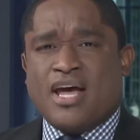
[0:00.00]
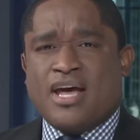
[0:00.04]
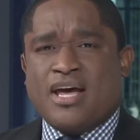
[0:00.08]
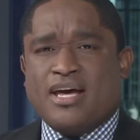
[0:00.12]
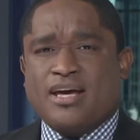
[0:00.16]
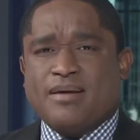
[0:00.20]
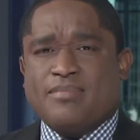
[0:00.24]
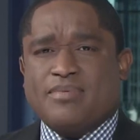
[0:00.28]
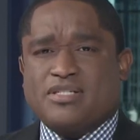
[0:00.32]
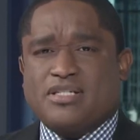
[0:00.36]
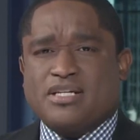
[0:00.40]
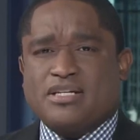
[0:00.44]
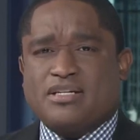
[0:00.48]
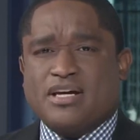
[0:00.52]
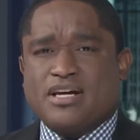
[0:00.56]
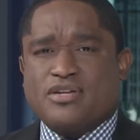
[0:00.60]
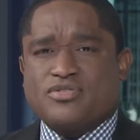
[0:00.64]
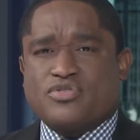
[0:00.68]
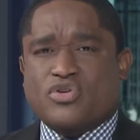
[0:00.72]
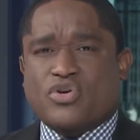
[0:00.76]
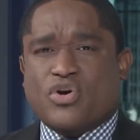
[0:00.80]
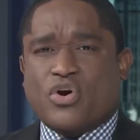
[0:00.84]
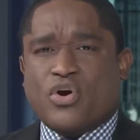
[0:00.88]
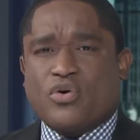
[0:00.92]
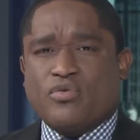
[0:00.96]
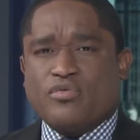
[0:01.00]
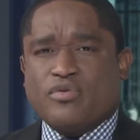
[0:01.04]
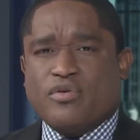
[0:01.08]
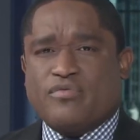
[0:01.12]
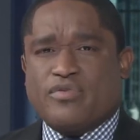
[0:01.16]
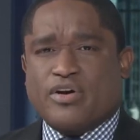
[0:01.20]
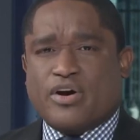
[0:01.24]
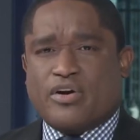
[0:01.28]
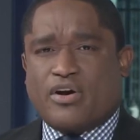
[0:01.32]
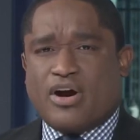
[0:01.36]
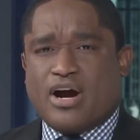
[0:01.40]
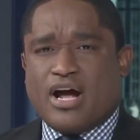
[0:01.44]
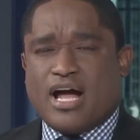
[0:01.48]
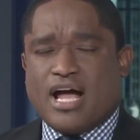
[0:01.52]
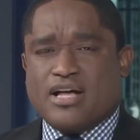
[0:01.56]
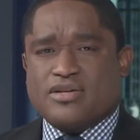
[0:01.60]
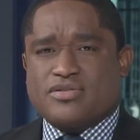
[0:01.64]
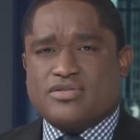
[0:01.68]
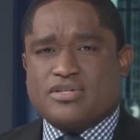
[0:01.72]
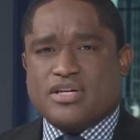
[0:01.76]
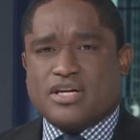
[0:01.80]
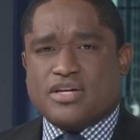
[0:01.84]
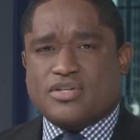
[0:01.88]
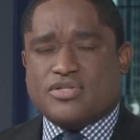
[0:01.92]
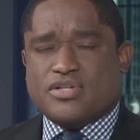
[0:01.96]
ABC 10's Kurt Rivera has
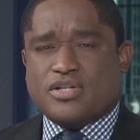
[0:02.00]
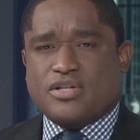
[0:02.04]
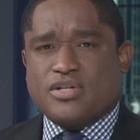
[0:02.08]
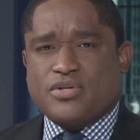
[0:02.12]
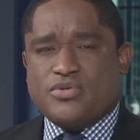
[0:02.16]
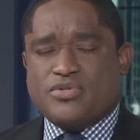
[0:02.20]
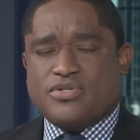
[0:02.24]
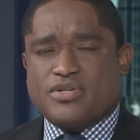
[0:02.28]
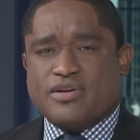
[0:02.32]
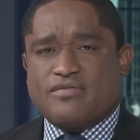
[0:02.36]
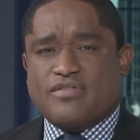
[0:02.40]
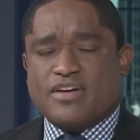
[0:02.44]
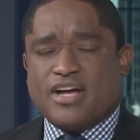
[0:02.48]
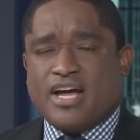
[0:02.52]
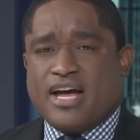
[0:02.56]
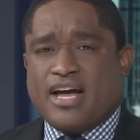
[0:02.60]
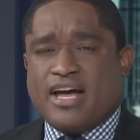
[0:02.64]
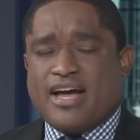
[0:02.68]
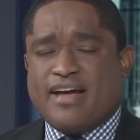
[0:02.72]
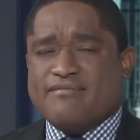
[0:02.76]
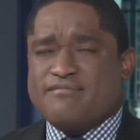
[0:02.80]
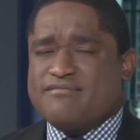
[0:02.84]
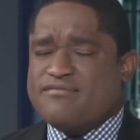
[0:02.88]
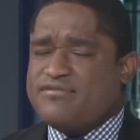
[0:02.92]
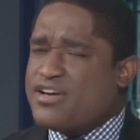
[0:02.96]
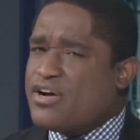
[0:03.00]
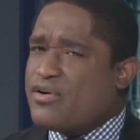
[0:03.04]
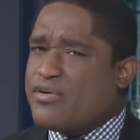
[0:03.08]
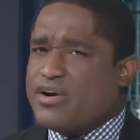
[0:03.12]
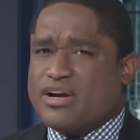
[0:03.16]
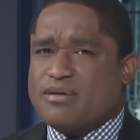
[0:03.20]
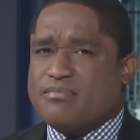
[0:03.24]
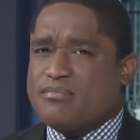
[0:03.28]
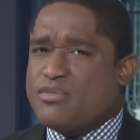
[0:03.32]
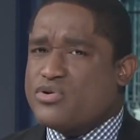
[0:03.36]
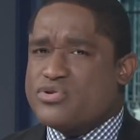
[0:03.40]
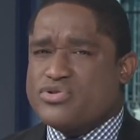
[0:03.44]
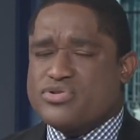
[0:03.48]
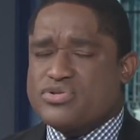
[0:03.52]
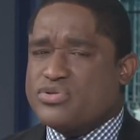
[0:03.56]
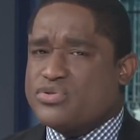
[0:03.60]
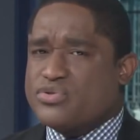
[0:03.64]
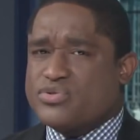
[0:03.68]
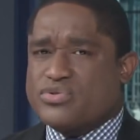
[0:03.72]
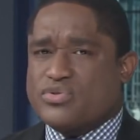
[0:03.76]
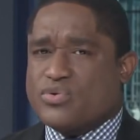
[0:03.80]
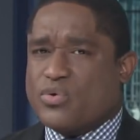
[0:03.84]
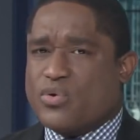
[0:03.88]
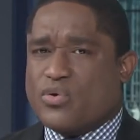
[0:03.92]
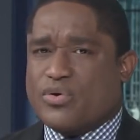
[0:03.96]
the exclusive and very emotional
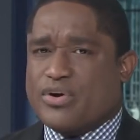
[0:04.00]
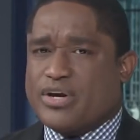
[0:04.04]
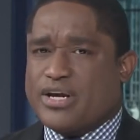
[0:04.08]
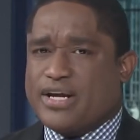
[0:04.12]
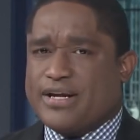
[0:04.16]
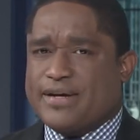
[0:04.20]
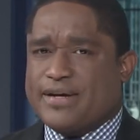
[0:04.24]
story.